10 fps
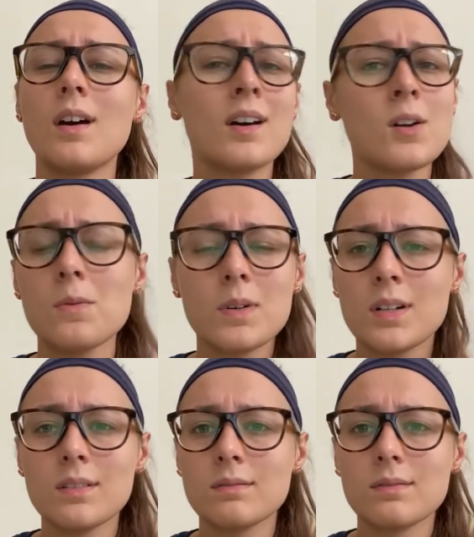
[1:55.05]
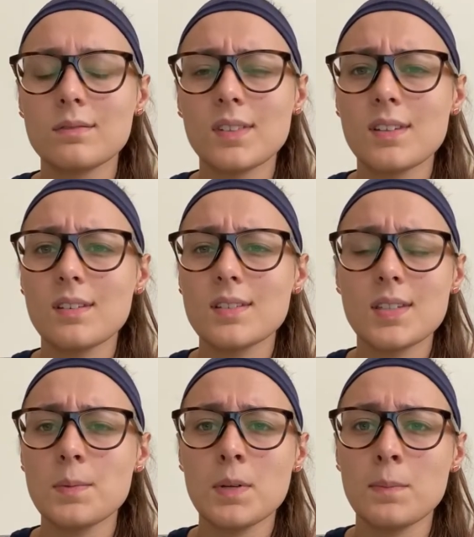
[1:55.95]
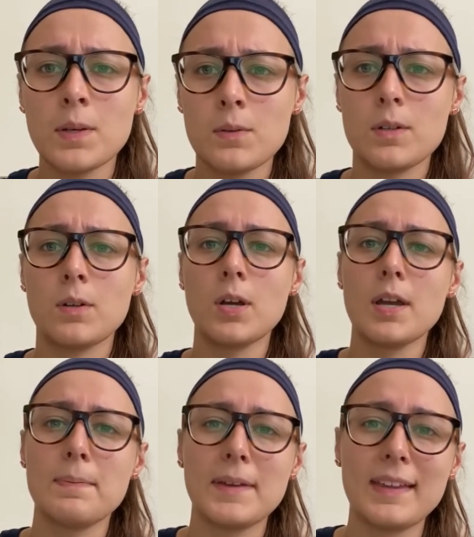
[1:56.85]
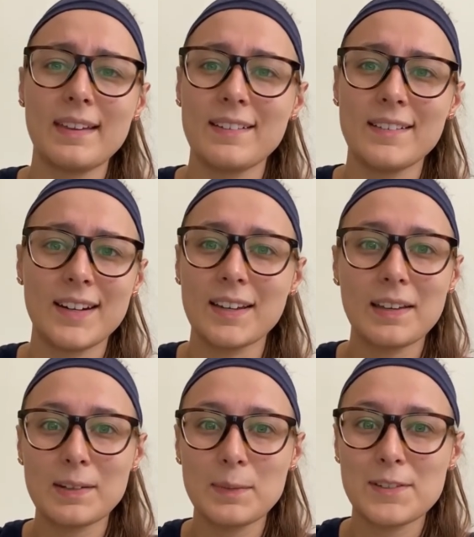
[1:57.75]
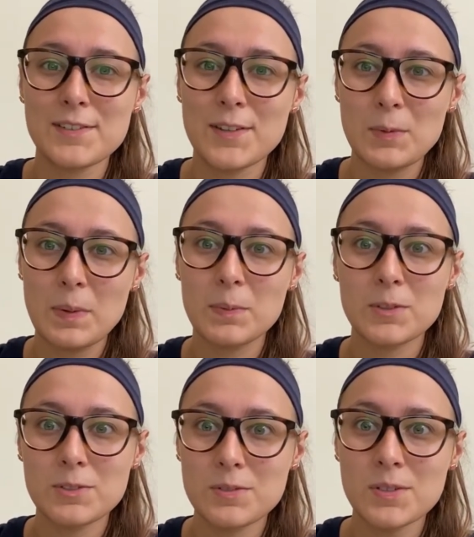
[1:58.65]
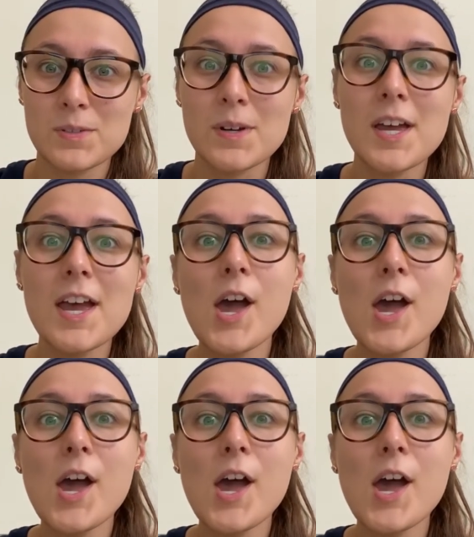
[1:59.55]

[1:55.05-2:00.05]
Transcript: I don't want to sleep on a bed with a creepy clown and I can't imagine other people do too.